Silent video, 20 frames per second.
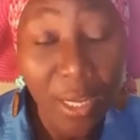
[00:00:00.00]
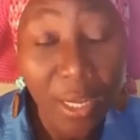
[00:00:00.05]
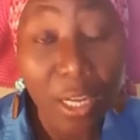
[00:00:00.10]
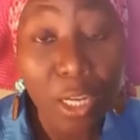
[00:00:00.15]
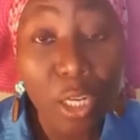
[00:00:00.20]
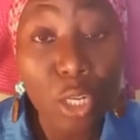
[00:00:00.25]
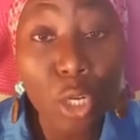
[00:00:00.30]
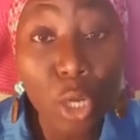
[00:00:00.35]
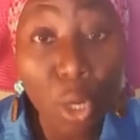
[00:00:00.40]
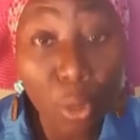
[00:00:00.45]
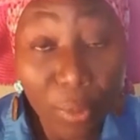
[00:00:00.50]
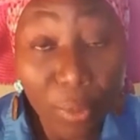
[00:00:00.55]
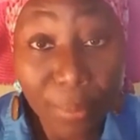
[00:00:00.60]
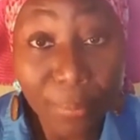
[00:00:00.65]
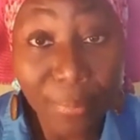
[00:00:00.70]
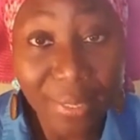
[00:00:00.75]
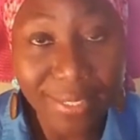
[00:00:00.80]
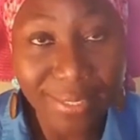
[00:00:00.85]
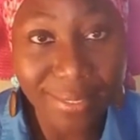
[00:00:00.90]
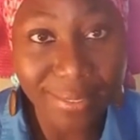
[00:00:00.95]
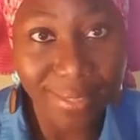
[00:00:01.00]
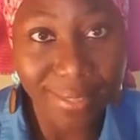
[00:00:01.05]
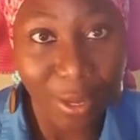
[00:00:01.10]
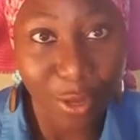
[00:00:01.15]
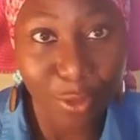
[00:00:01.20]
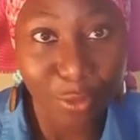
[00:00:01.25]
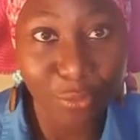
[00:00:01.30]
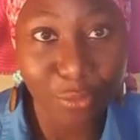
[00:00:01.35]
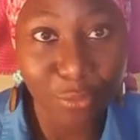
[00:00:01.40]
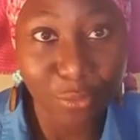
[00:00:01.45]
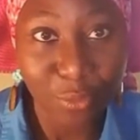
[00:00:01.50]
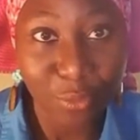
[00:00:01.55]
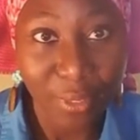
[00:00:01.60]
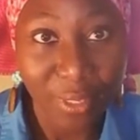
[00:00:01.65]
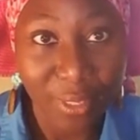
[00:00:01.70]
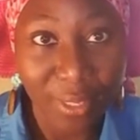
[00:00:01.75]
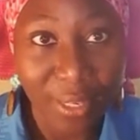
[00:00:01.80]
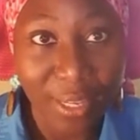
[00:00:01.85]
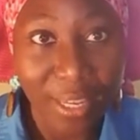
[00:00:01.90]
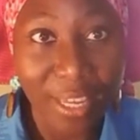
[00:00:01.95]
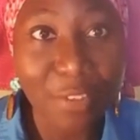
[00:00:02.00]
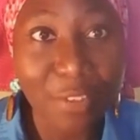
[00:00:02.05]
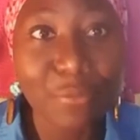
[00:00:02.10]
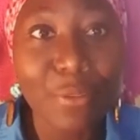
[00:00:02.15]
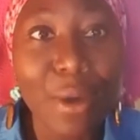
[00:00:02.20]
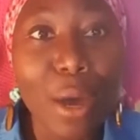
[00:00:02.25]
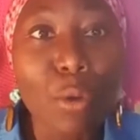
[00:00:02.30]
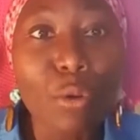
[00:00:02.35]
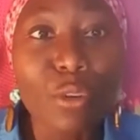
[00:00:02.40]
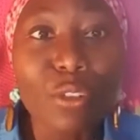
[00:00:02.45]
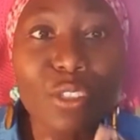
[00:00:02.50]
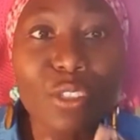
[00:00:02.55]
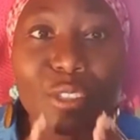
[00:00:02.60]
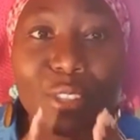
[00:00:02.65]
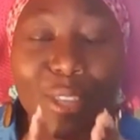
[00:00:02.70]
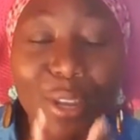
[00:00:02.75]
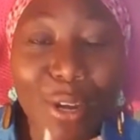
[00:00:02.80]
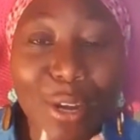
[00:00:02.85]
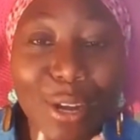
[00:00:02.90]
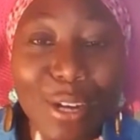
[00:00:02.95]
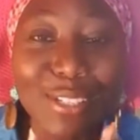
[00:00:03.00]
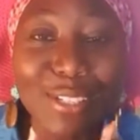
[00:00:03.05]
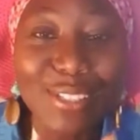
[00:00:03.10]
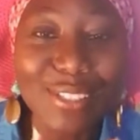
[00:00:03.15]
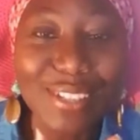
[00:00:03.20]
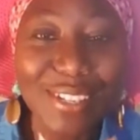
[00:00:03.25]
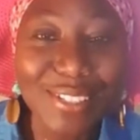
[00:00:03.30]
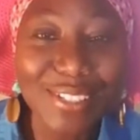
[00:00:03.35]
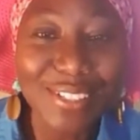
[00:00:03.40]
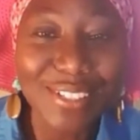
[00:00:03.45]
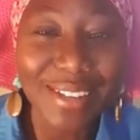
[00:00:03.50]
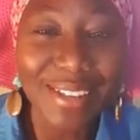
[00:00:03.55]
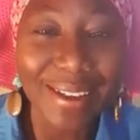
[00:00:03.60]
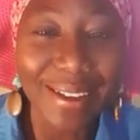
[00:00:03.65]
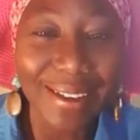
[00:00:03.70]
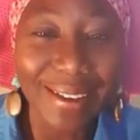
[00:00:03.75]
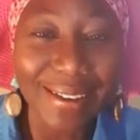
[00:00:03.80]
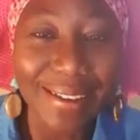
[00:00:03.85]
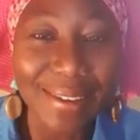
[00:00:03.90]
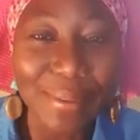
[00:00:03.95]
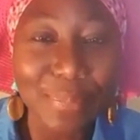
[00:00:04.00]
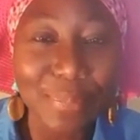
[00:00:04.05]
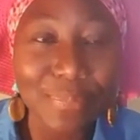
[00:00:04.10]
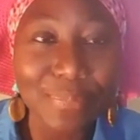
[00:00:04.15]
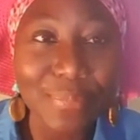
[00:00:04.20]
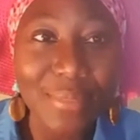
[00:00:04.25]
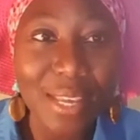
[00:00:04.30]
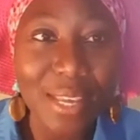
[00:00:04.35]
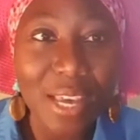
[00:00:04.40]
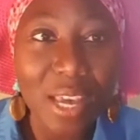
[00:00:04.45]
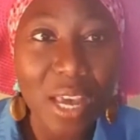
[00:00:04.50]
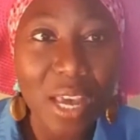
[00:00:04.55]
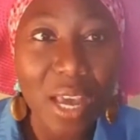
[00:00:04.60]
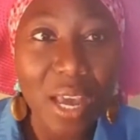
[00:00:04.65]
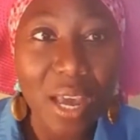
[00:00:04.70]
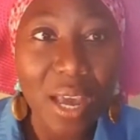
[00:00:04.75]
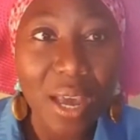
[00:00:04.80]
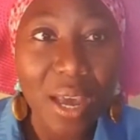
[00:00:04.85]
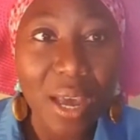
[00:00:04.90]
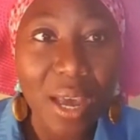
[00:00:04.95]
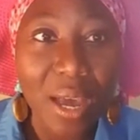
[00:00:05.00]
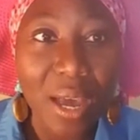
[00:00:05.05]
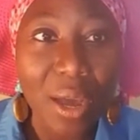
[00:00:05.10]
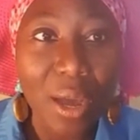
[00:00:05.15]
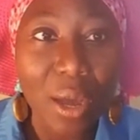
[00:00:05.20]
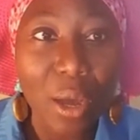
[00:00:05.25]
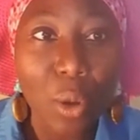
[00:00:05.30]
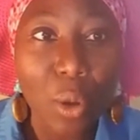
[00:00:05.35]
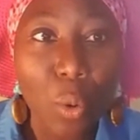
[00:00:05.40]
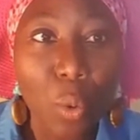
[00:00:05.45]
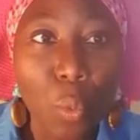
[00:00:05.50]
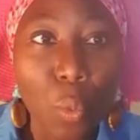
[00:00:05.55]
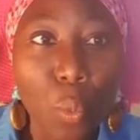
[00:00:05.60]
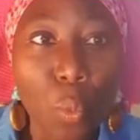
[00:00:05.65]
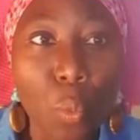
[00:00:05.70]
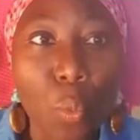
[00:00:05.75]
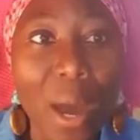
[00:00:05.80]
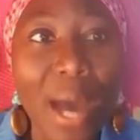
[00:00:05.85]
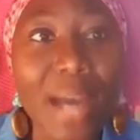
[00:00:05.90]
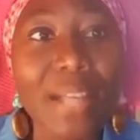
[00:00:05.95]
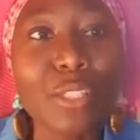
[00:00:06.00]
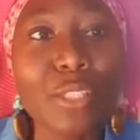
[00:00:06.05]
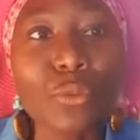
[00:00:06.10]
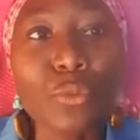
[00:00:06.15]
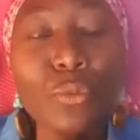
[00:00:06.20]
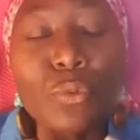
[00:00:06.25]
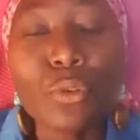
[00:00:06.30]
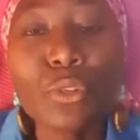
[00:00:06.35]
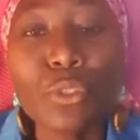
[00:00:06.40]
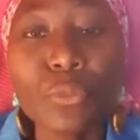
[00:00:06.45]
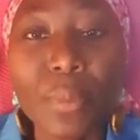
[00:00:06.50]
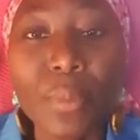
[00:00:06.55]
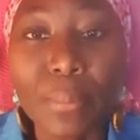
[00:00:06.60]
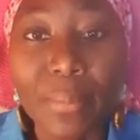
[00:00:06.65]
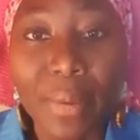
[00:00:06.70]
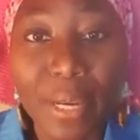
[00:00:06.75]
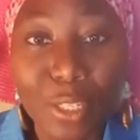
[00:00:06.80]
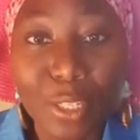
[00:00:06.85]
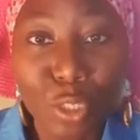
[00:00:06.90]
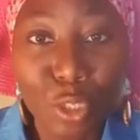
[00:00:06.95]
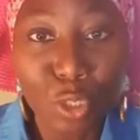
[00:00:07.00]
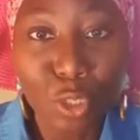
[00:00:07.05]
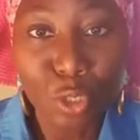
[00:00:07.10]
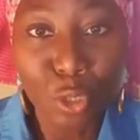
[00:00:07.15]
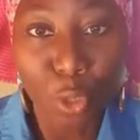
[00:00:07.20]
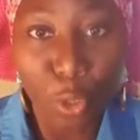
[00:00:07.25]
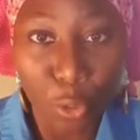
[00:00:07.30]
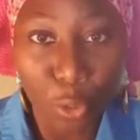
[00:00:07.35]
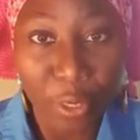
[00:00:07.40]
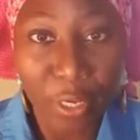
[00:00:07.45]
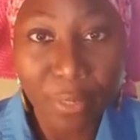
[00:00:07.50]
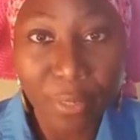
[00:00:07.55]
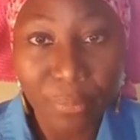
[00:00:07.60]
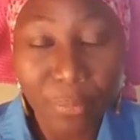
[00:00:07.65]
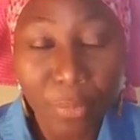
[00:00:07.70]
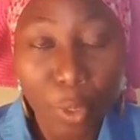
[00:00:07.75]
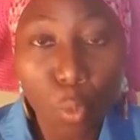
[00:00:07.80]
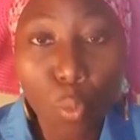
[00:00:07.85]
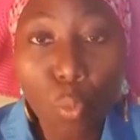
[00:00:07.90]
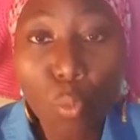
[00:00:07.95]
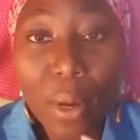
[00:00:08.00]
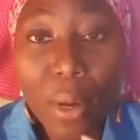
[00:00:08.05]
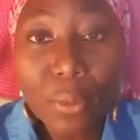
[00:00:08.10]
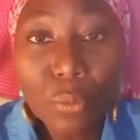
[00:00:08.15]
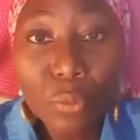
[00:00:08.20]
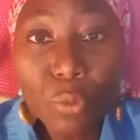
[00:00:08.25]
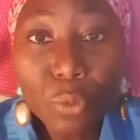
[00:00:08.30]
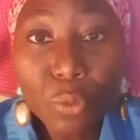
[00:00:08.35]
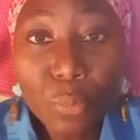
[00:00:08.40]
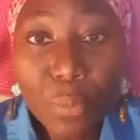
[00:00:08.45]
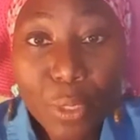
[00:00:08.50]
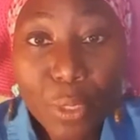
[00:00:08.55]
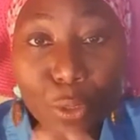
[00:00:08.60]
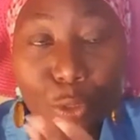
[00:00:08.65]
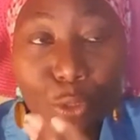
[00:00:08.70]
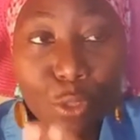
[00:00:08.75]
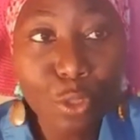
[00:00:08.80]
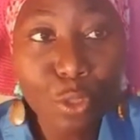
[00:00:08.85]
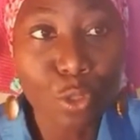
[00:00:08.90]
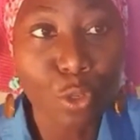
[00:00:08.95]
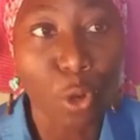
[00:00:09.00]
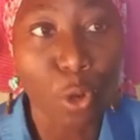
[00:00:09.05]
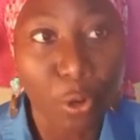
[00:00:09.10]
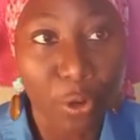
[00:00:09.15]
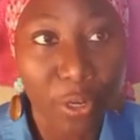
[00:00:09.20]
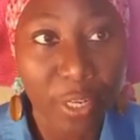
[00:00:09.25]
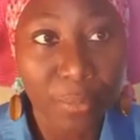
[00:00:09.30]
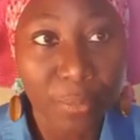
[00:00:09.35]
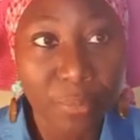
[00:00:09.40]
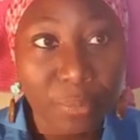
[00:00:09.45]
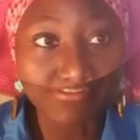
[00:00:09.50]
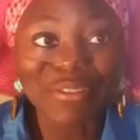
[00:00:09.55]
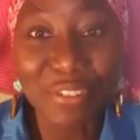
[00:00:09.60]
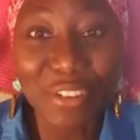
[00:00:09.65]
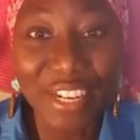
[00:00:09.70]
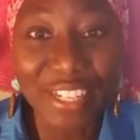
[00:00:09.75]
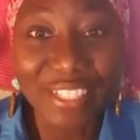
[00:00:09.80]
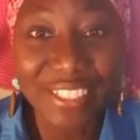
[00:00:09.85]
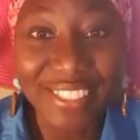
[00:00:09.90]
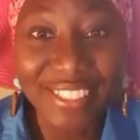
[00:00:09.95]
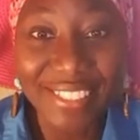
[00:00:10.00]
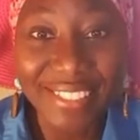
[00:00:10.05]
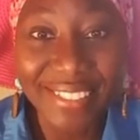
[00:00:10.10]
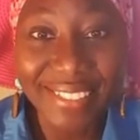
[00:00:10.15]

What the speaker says: knowing myself, if I was there at such a time, what would be my story? What would be your story? Hi friends,